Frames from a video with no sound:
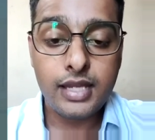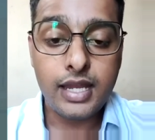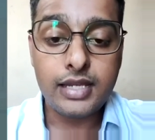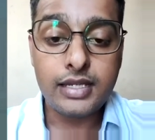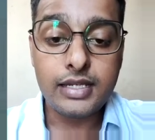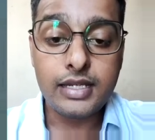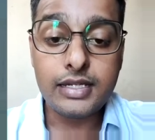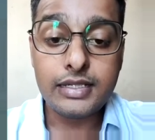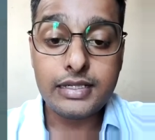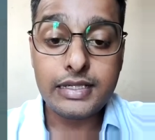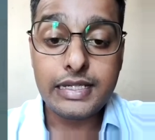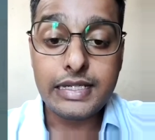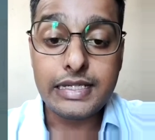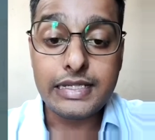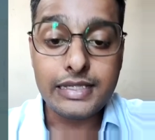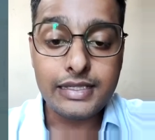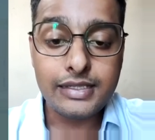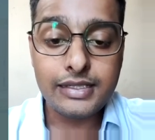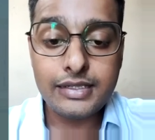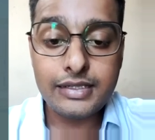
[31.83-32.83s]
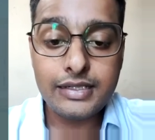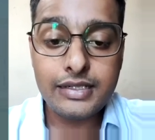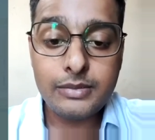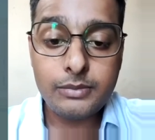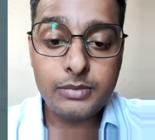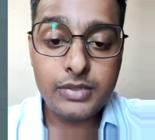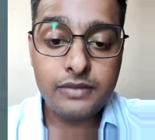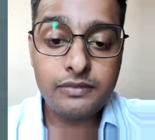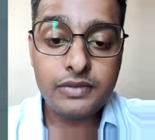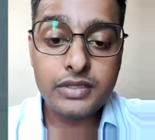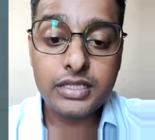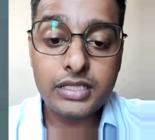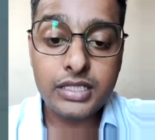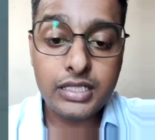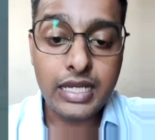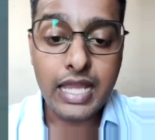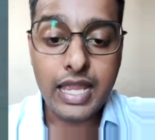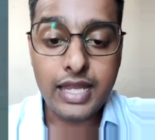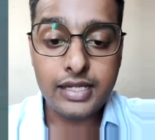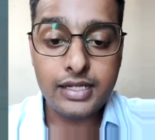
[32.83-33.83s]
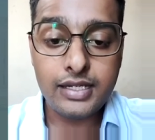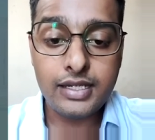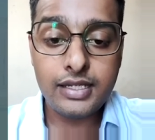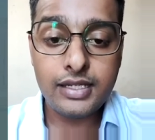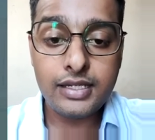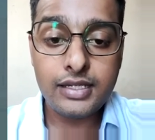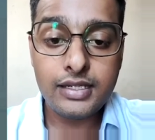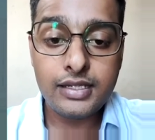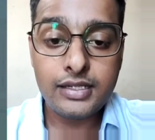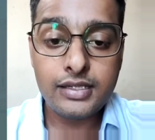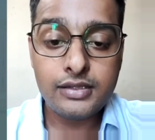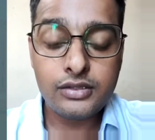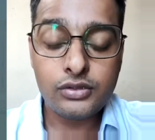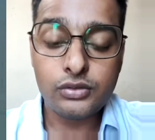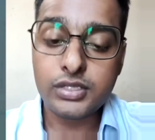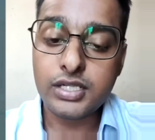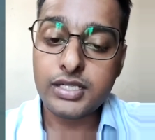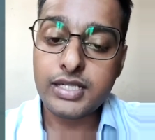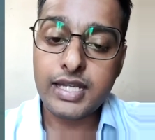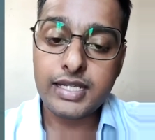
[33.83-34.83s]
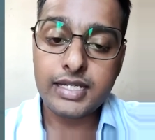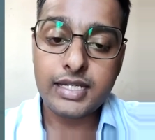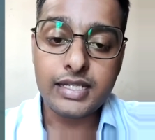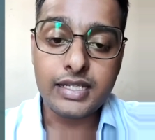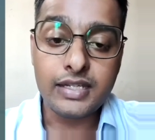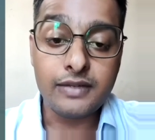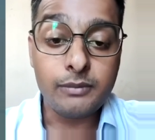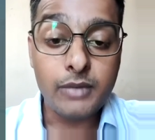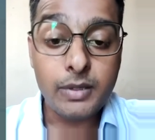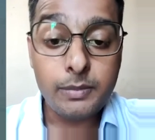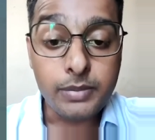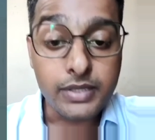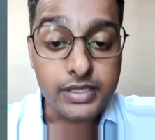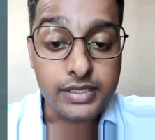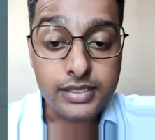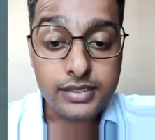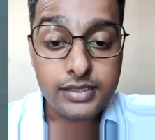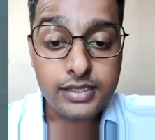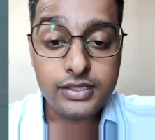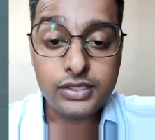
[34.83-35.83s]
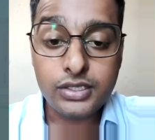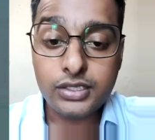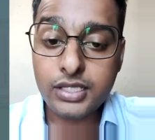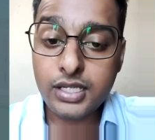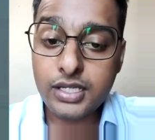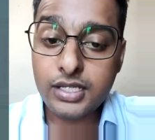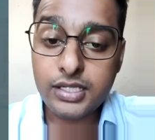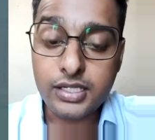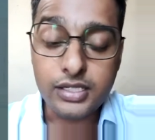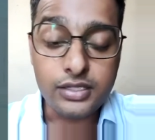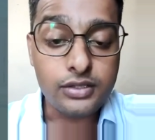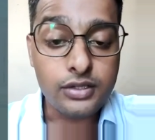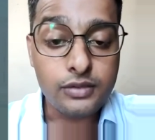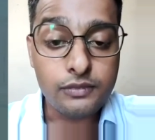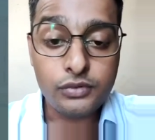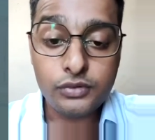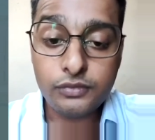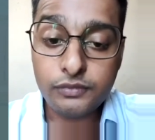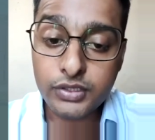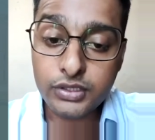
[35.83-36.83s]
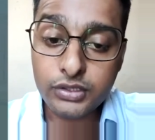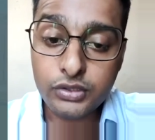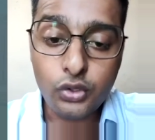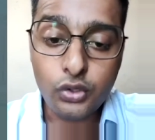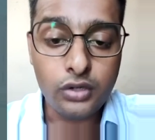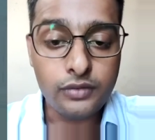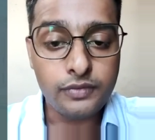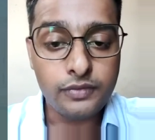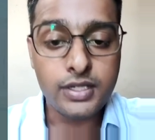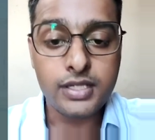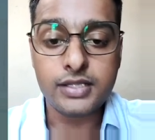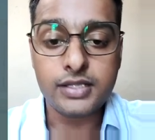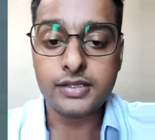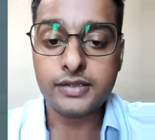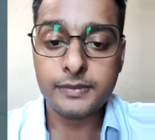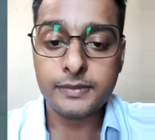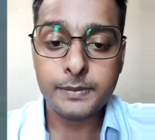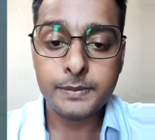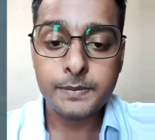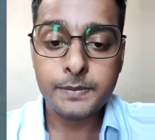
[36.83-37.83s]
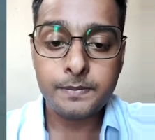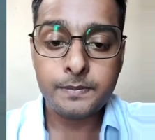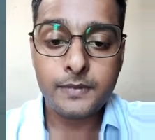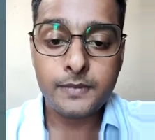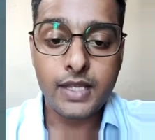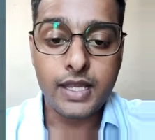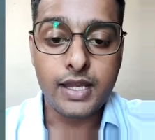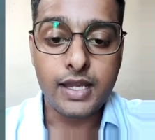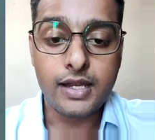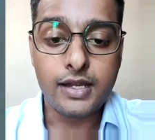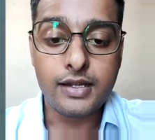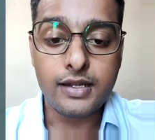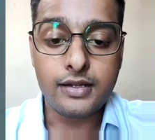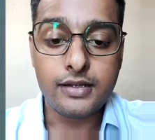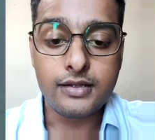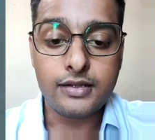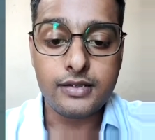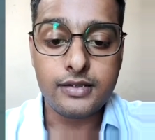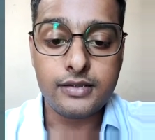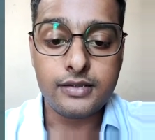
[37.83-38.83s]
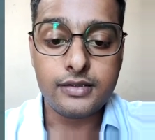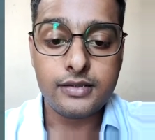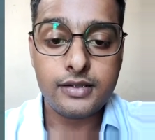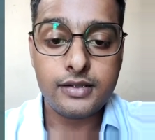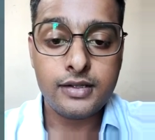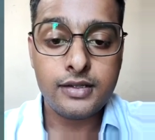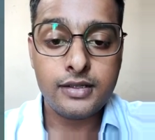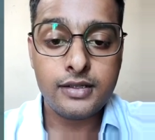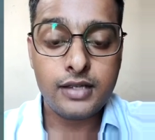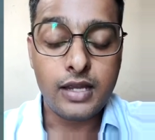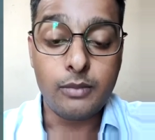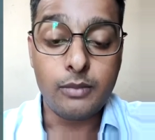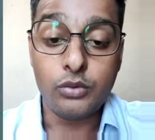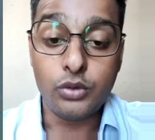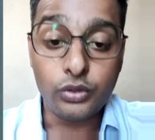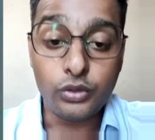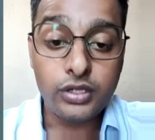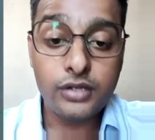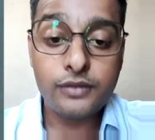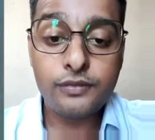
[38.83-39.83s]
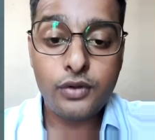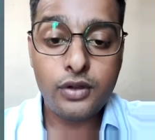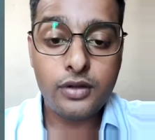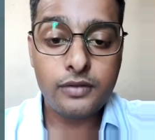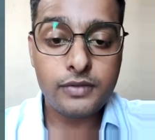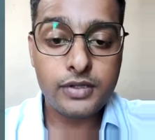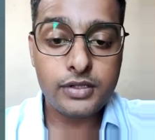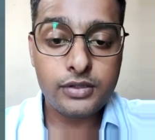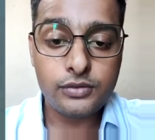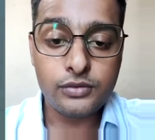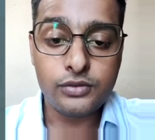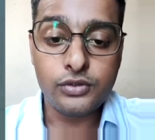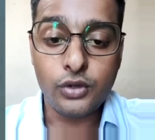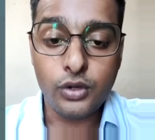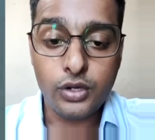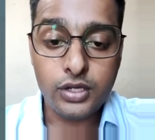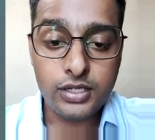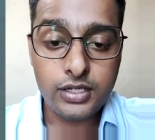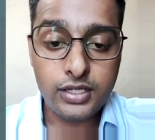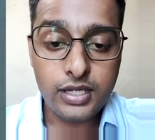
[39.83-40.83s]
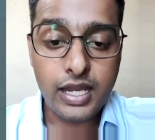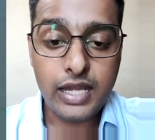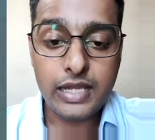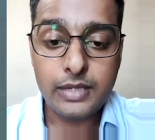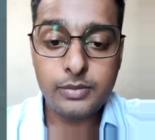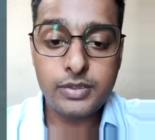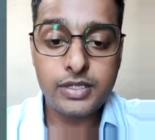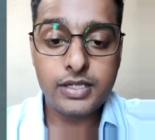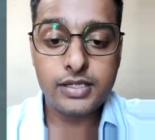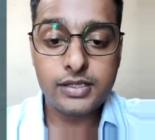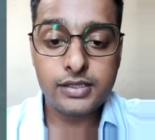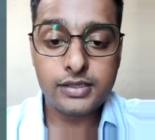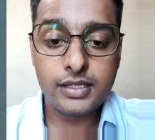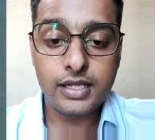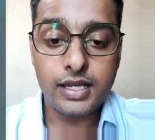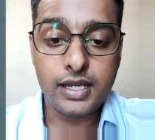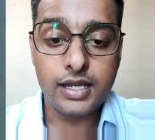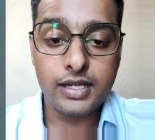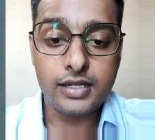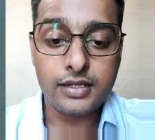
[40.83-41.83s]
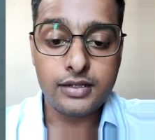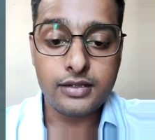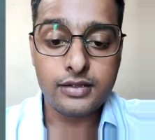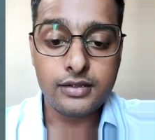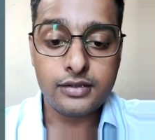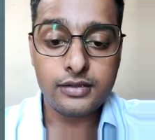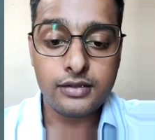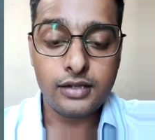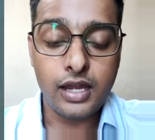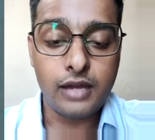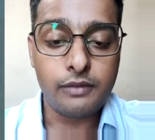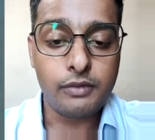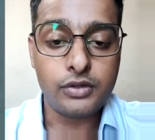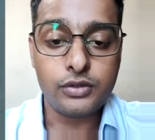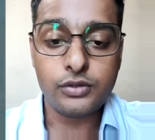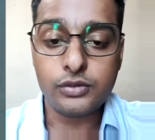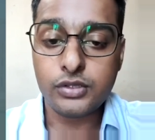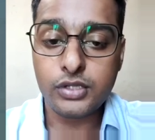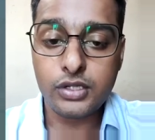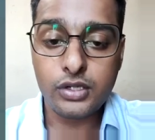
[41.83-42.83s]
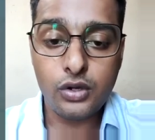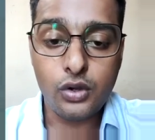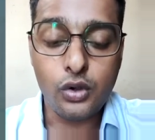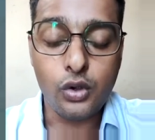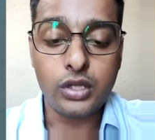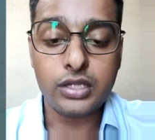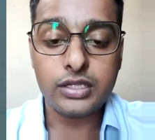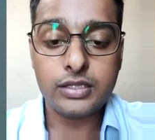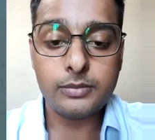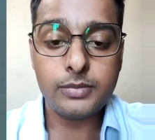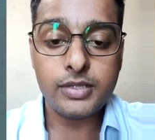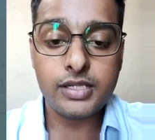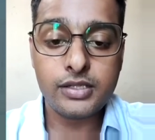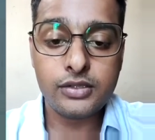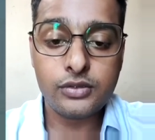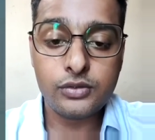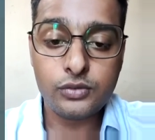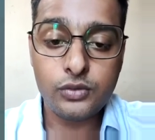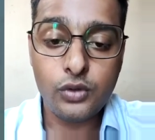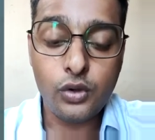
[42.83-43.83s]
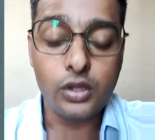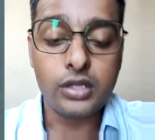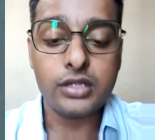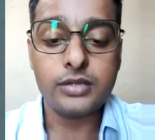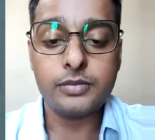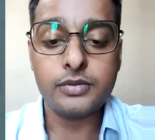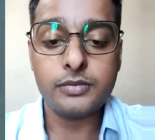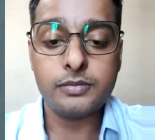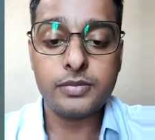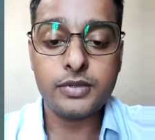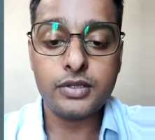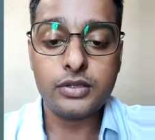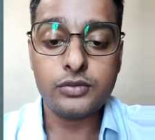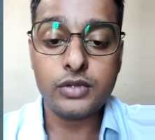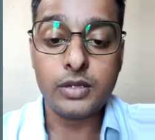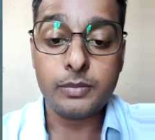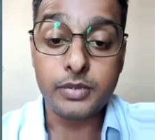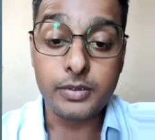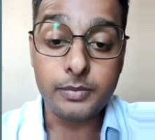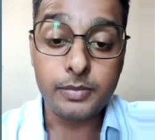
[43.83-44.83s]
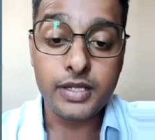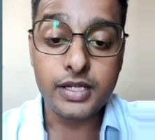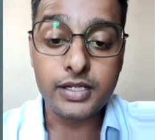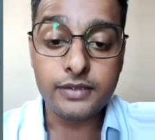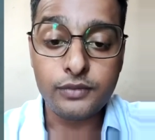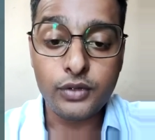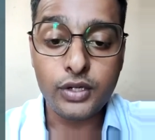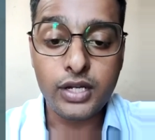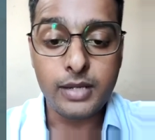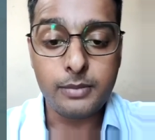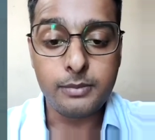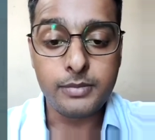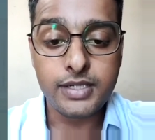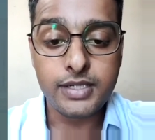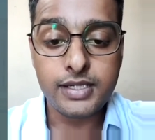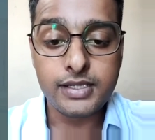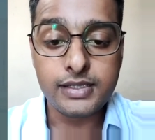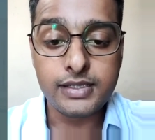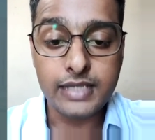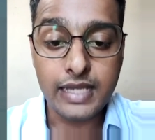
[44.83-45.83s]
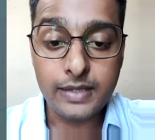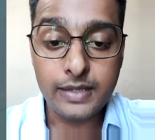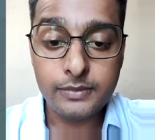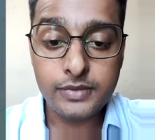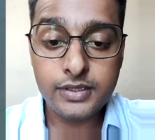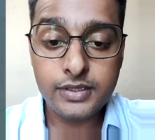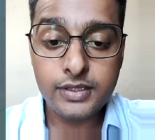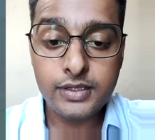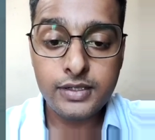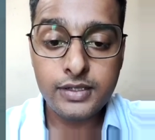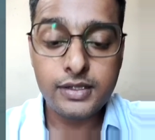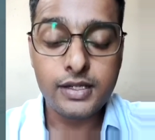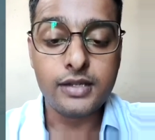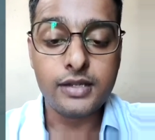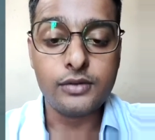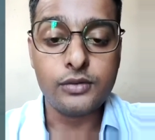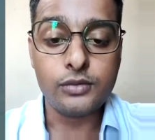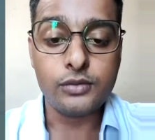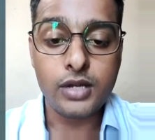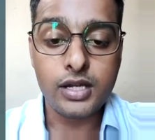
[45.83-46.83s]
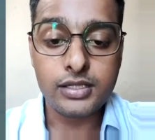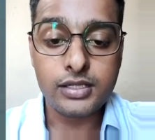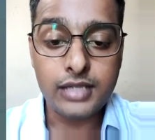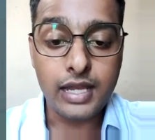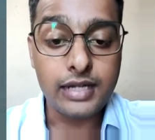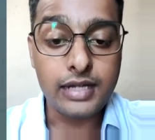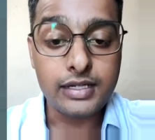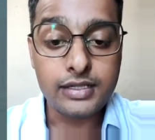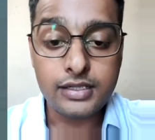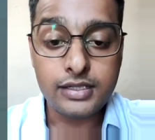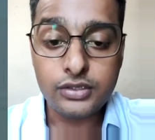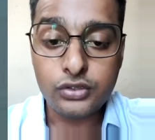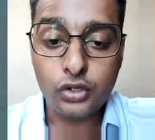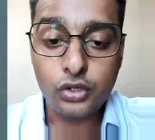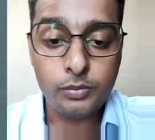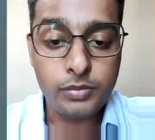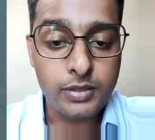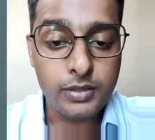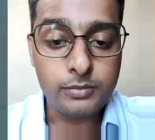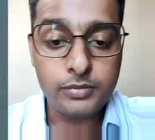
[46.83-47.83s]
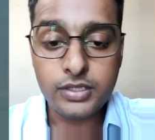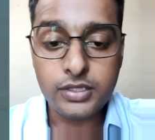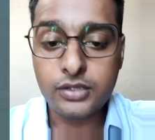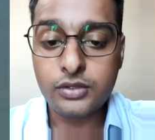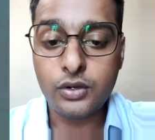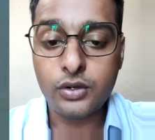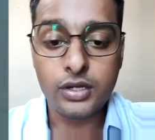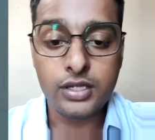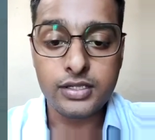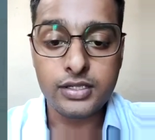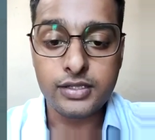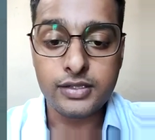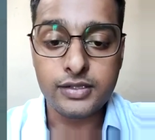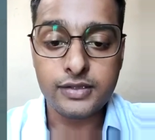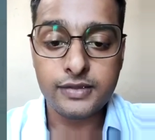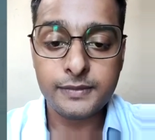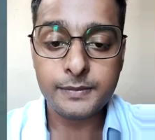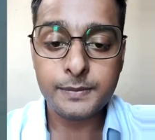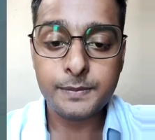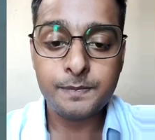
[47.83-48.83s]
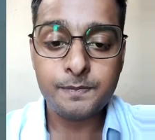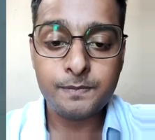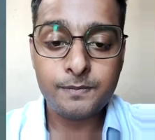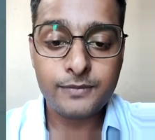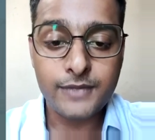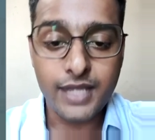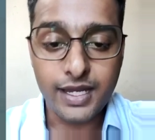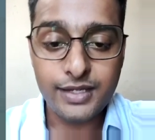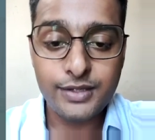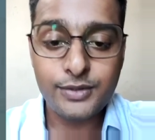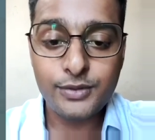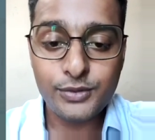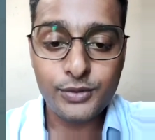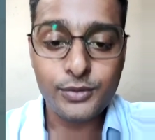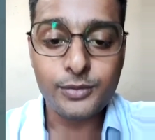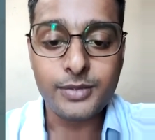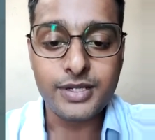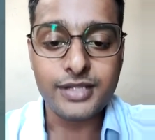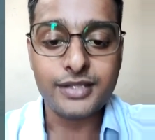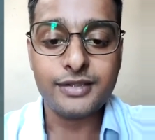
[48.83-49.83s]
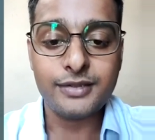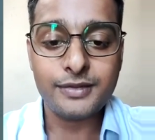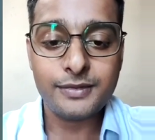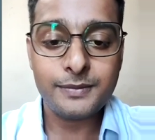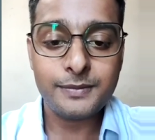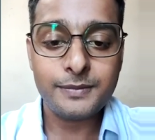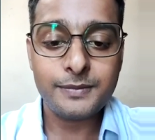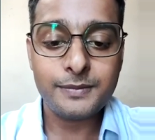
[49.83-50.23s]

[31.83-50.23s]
and it instilled in me with the clarity so that I can give my presentation and interview with confidence. And I'm looking forward to join IBS, and I want to say all the best to all the people who are preparing for MBA exams and who are targeting top MBA colleges. Thank you so much.